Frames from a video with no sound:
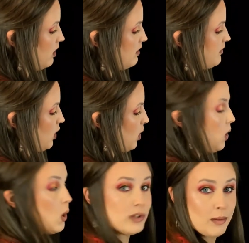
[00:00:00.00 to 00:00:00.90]
all of the
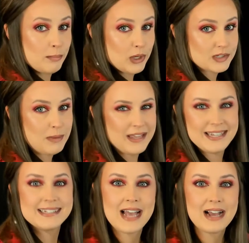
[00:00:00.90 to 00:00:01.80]
whole numbers by
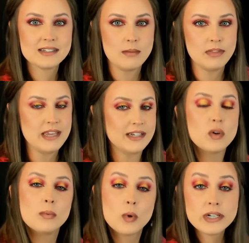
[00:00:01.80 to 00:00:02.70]
the exact same thing.
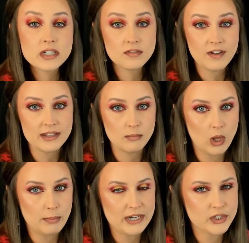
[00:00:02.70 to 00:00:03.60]
So I'm going to divide them
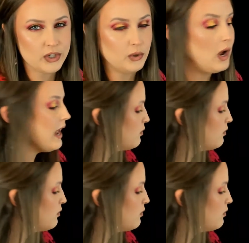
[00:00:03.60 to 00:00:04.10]
all by 2,